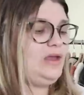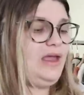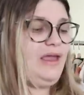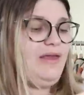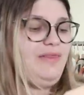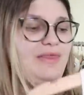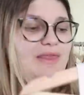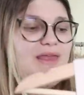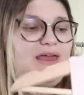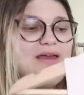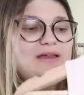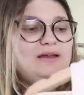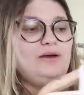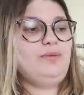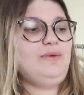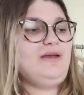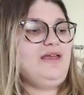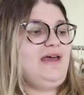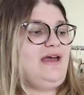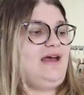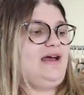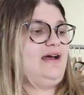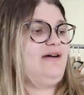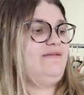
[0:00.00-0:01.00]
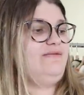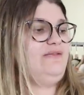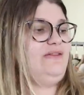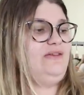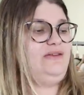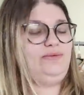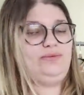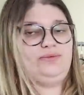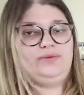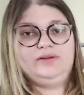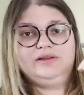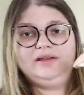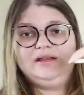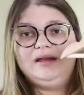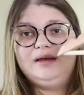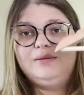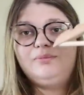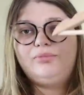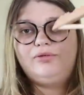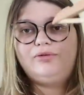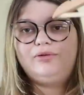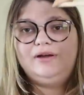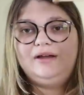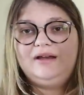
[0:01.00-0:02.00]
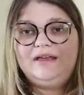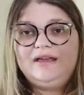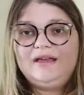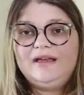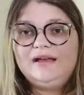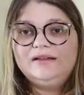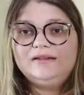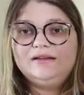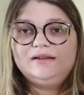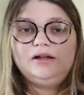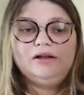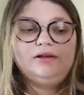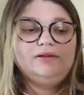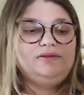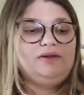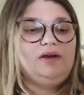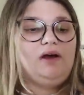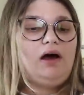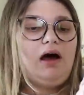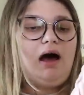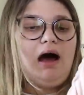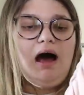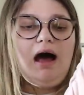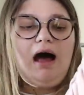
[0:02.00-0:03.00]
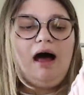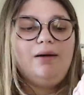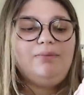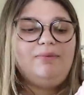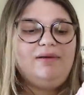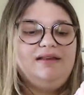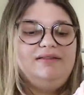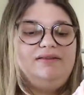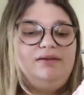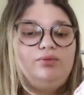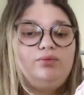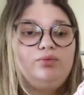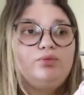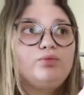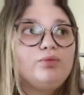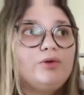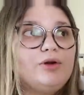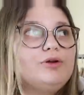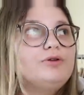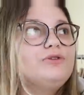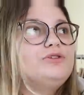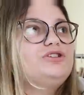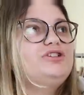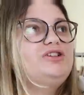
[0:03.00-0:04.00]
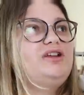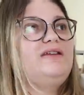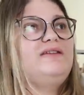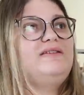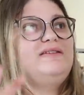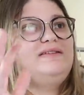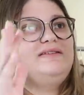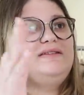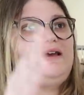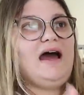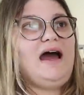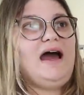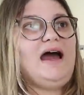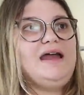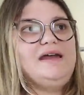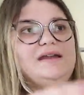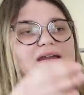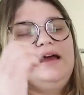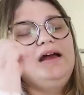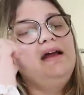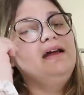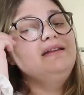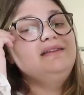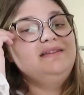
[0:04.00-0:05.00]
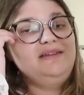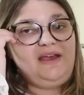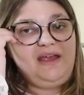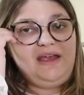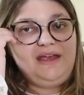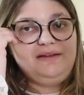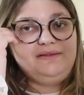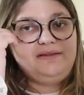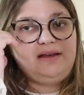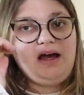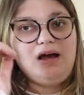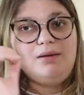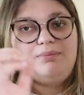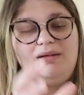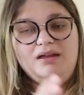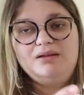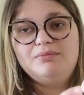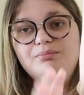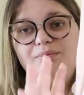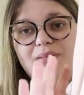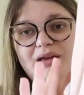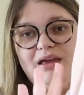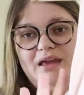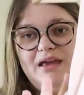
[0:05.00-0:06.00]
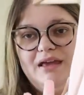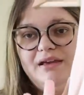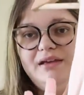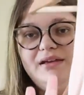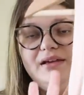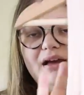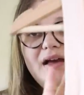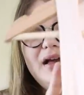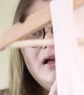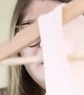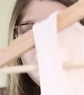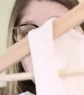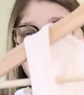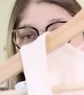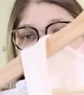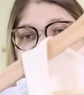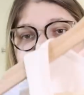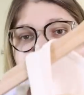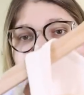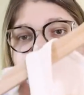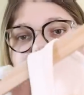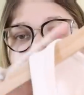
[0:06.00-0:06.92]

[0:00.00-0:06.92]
And then we have this really pretty little top. It's a ruched side tank top in pink, but it's